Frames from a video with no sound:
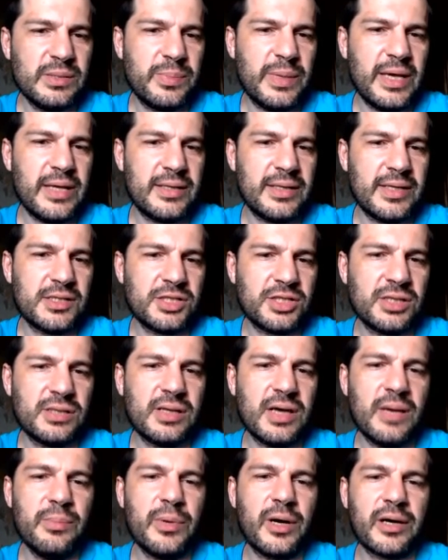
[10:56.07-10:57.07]
Pay attention,
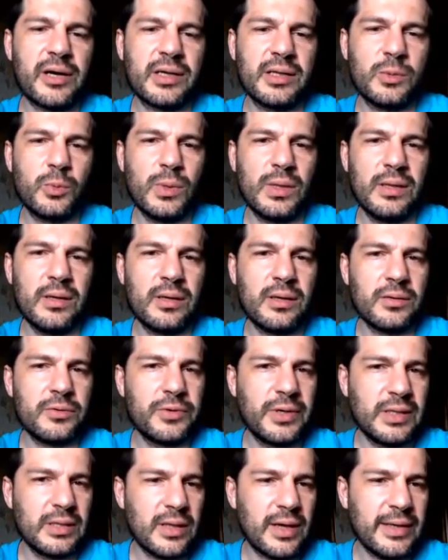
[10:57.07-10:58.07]
I mark it with the
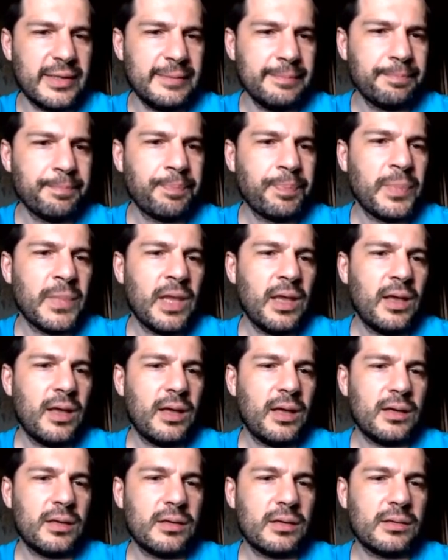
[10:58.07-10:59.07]
green line.
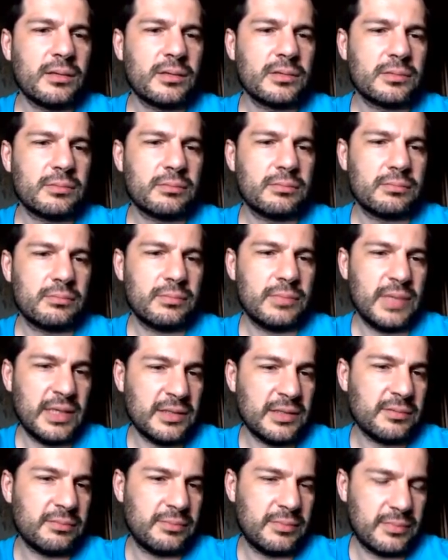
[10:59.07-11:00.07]

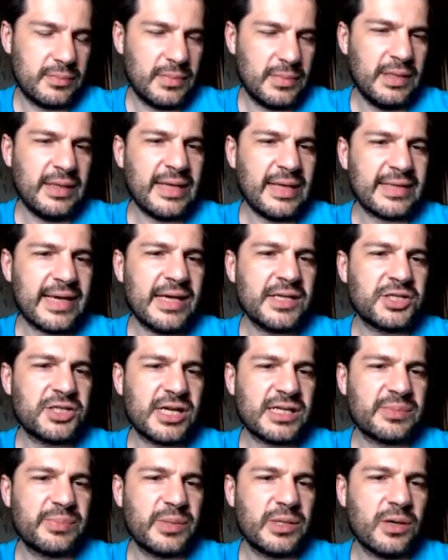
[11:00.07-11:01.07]
And in that case,
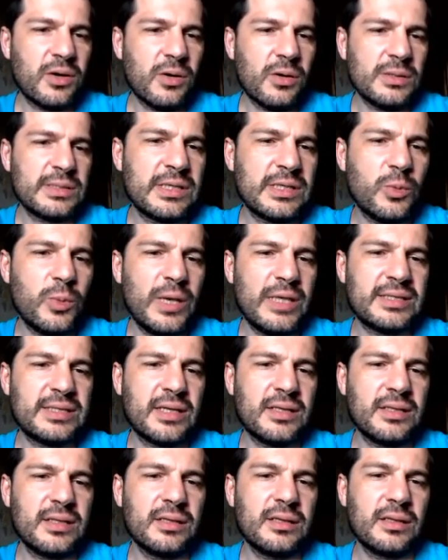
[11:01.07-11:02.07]
Jasmine holds waits
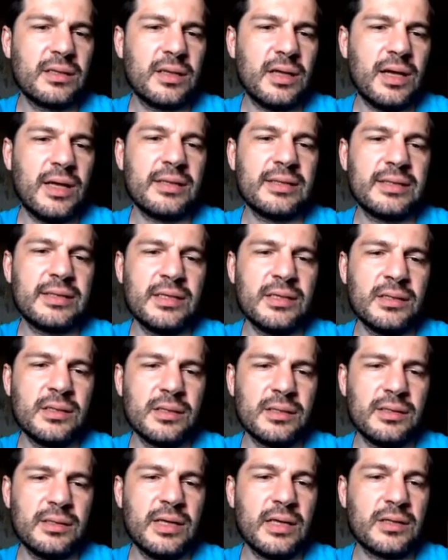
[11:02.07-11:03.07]

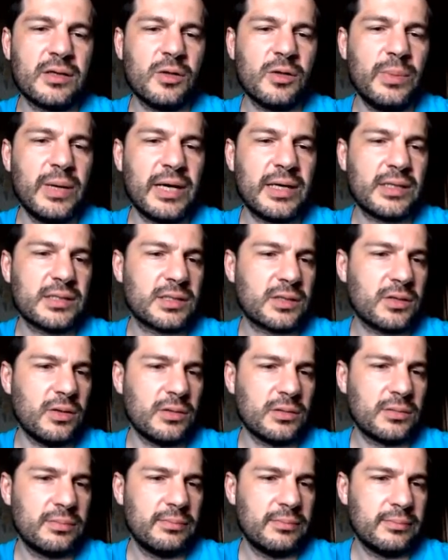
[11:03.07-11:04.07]
until done callback is
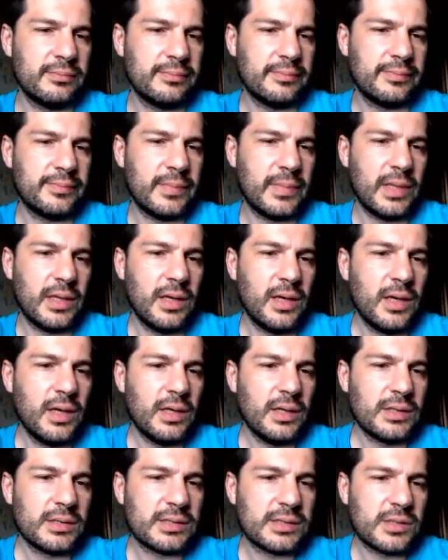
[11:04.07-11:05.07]
called.
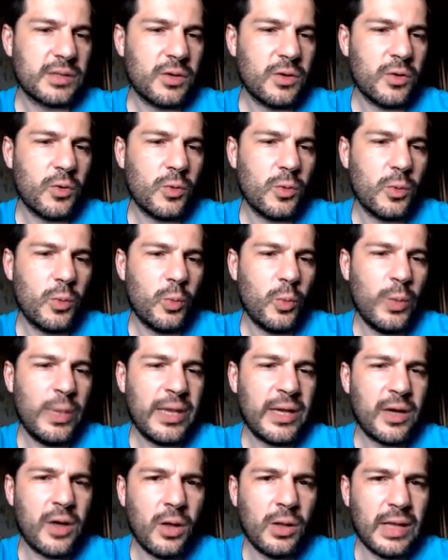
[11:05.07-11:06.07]
So we
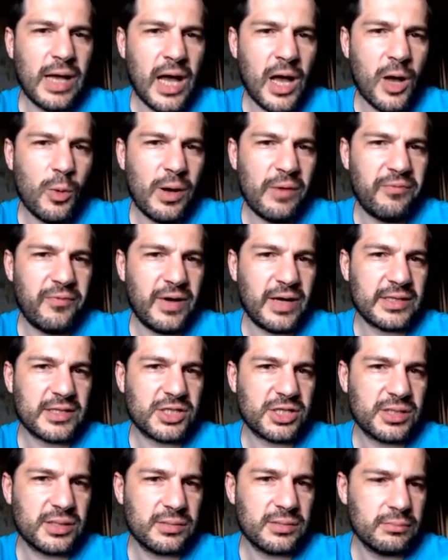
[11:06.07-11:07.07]
call our
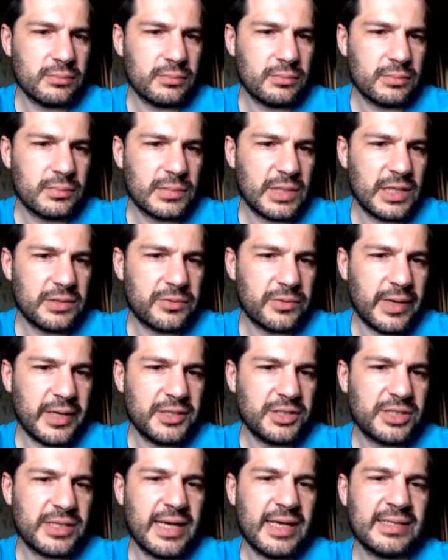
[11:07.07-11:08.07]
function
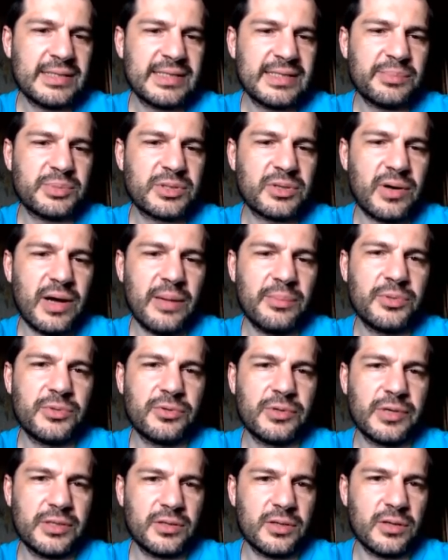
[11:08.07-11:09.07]
getRange and subscribe to
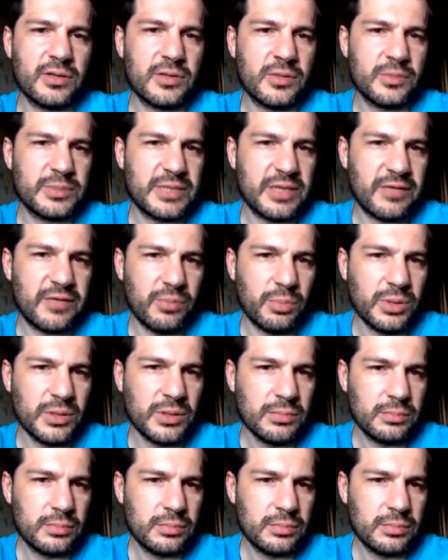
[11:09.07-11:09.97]
returned observable.